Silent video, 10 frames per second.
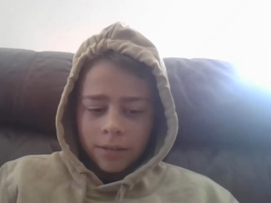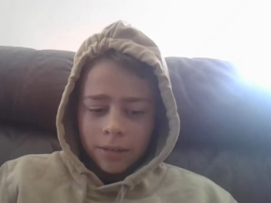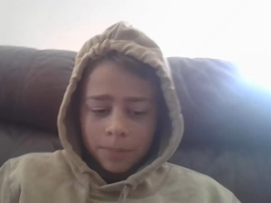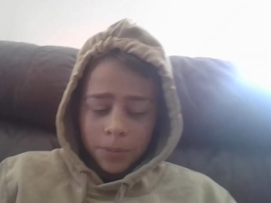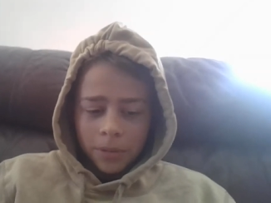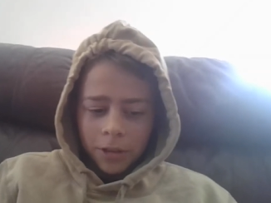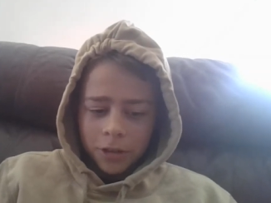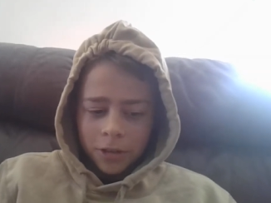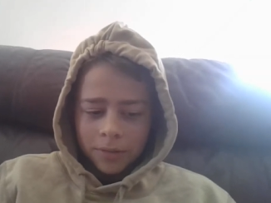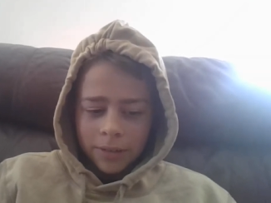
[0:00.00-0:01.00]
I probably
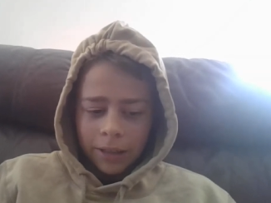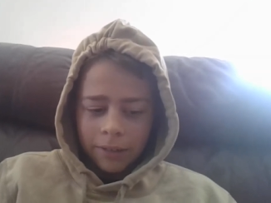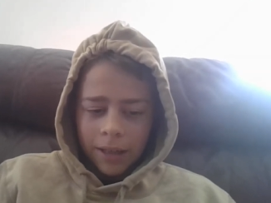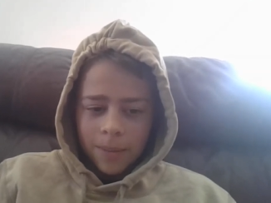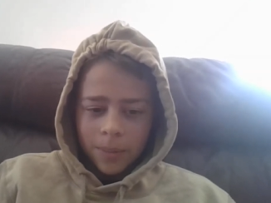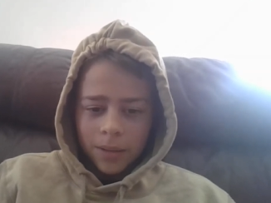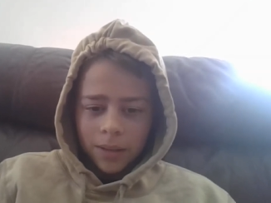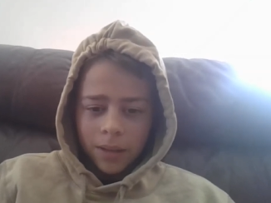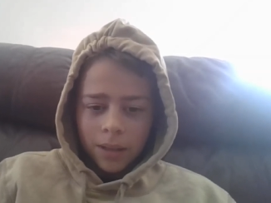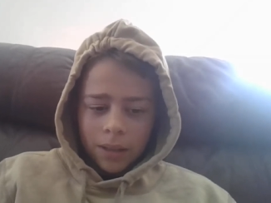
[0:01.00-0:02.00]
shouldn't have said that, but
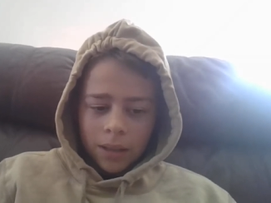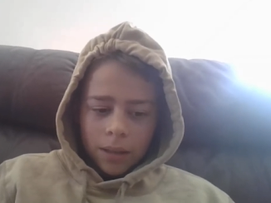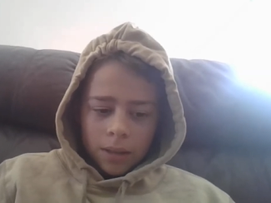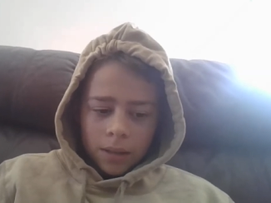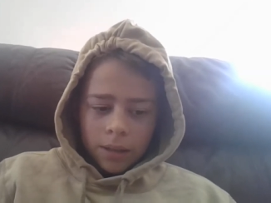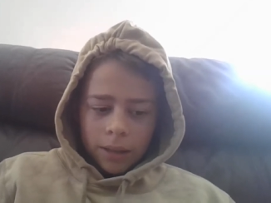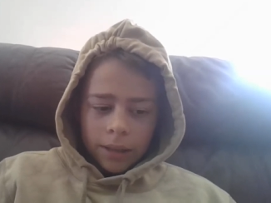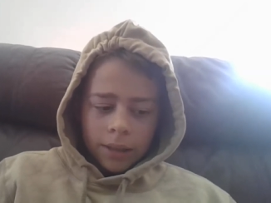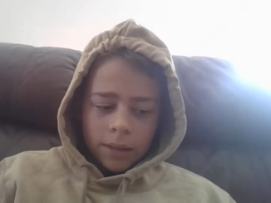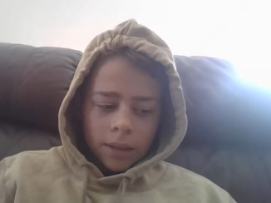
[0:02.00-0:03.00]

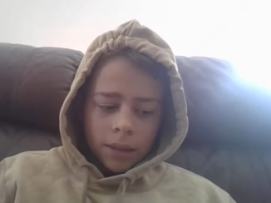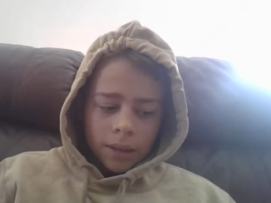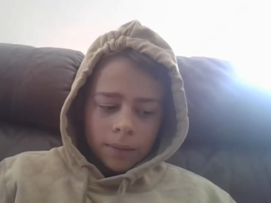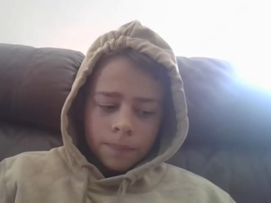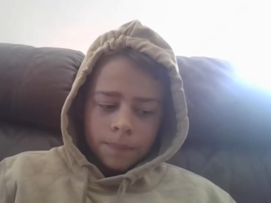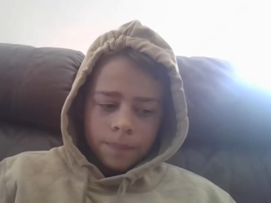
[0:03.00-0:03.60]
yeah. Um,